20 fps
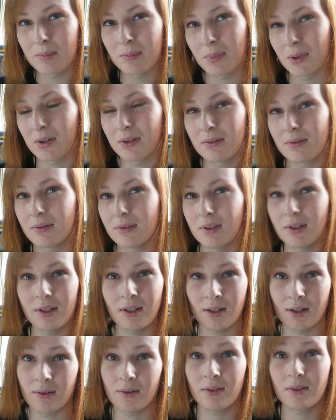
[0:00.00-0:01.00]
But,
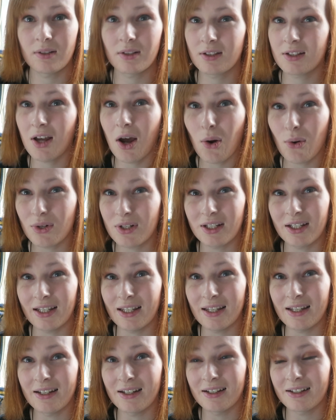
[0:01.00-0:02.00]
you know, it's
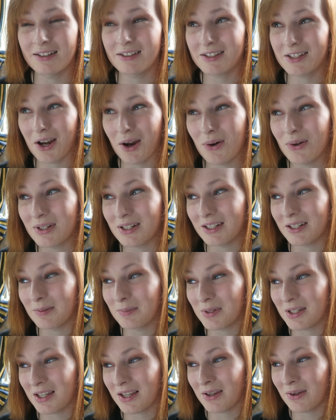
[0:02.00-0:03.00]
totally up to